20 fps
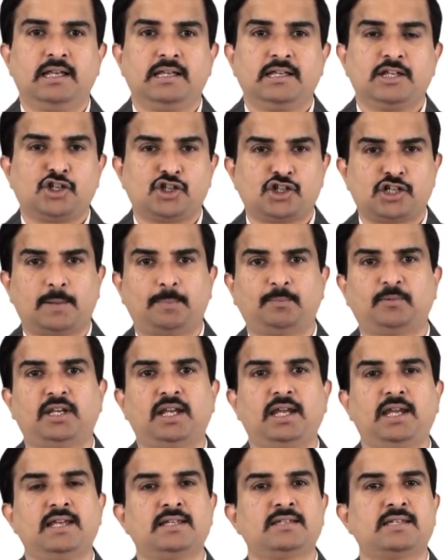Step
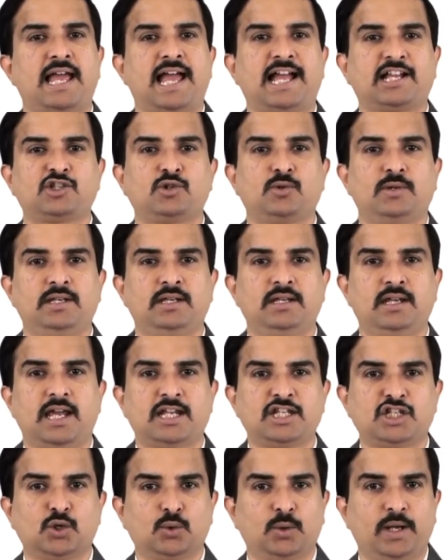3 is actually
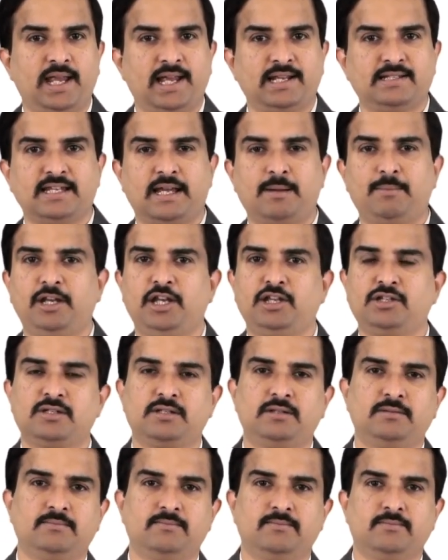a 2-day
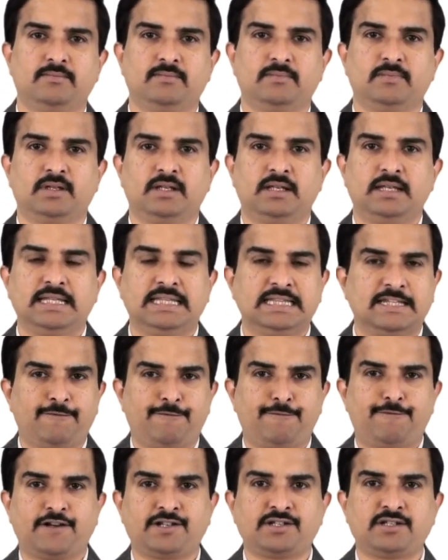examination. The
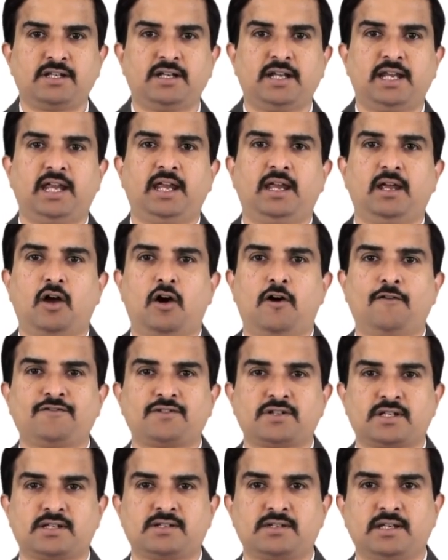first day
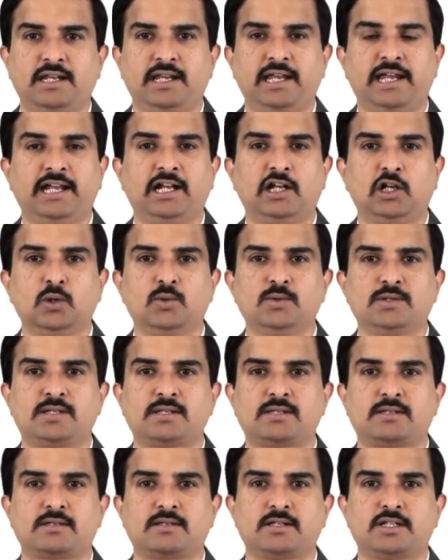of testing
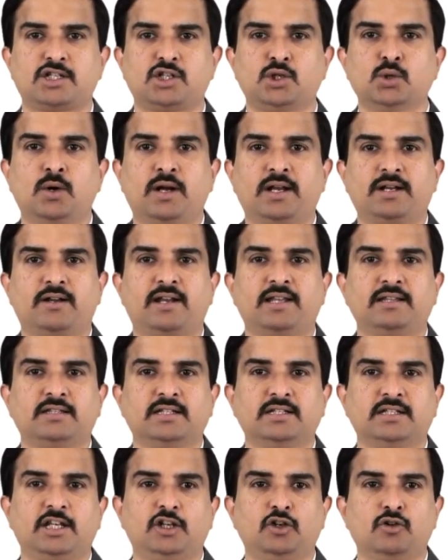includes
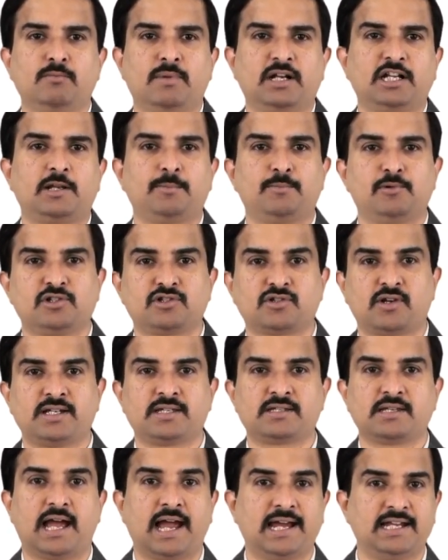232 multiple
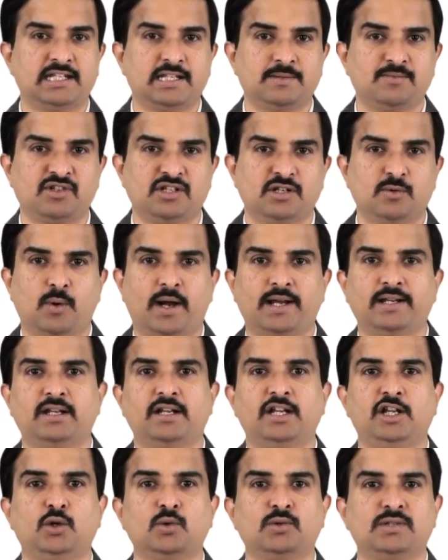choice items
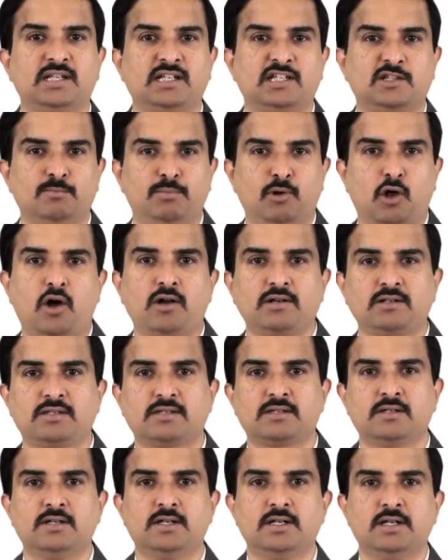divided into 6
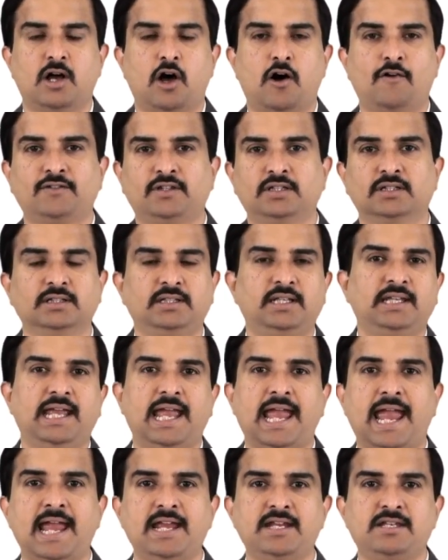blocks of
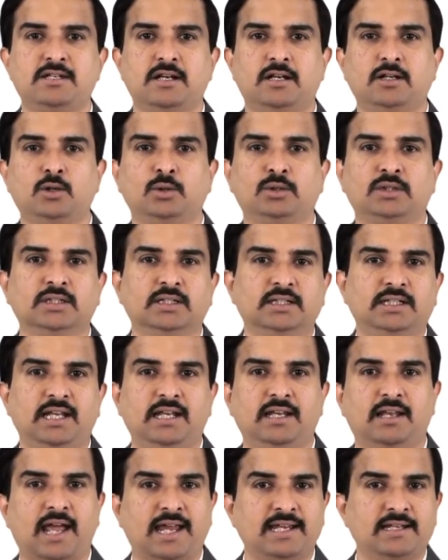38 to
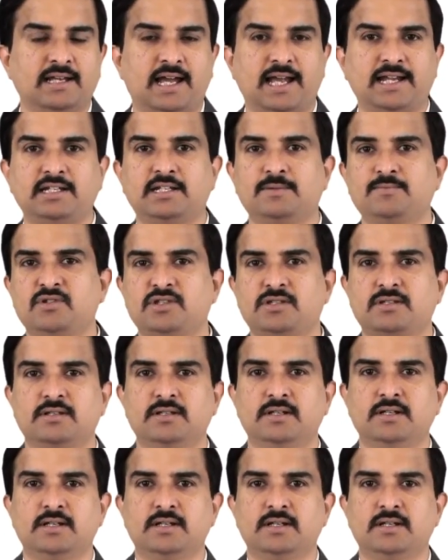39 items,